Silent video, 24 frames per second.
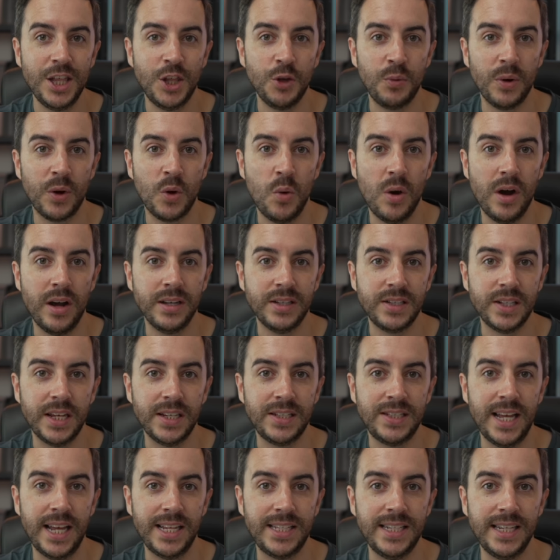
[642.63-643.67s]
that requires a
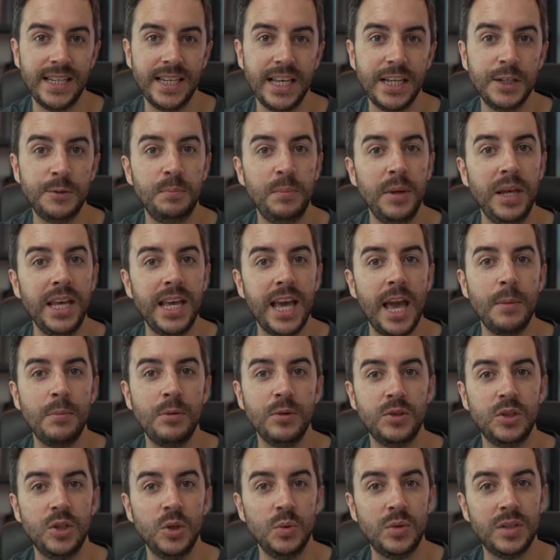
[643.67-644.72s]
setting is being able
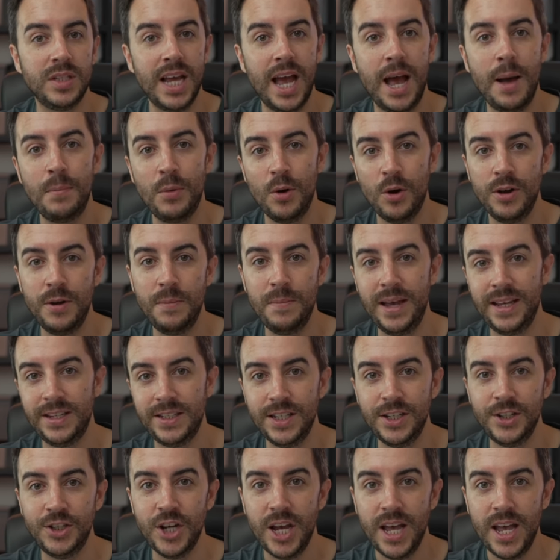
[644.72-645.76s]
to tap on a
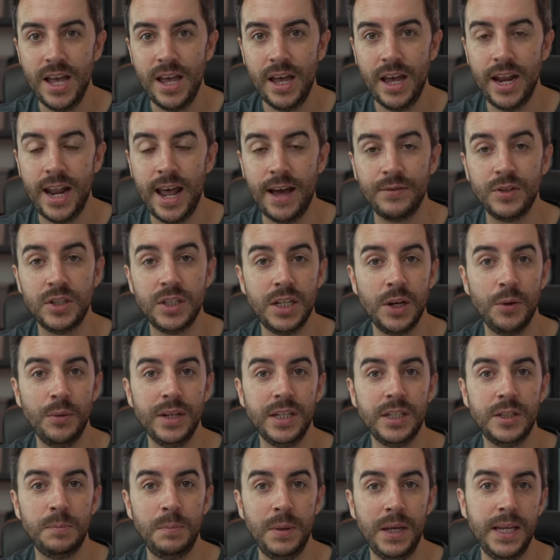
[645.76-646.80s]
message and have Siri
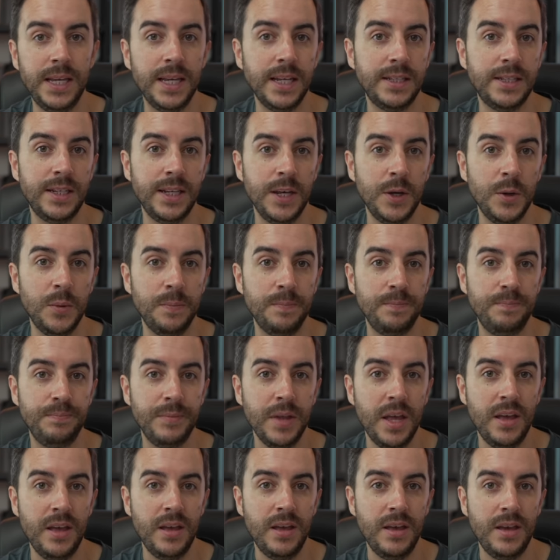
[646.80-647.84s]
speak it to you.
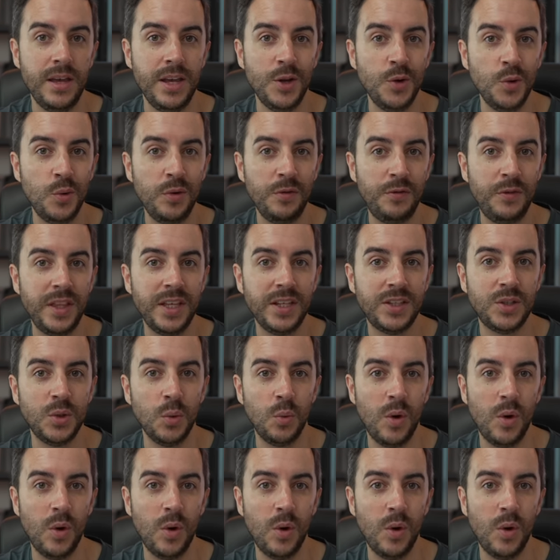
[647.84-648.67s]
In order for this to